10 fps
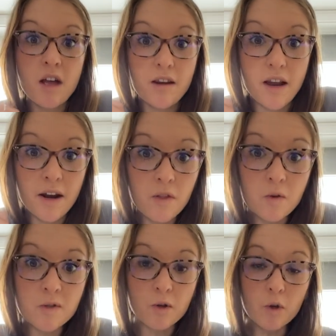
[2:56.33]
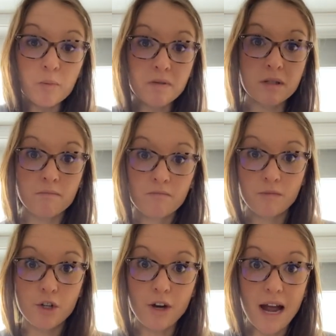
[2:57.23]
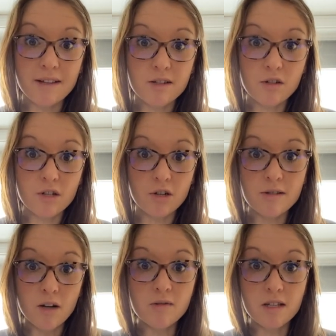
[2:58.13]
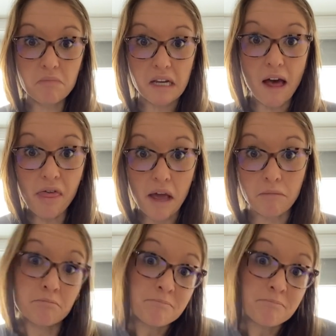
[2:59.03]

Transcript: none of those groups. Your answer turns out to be nothing.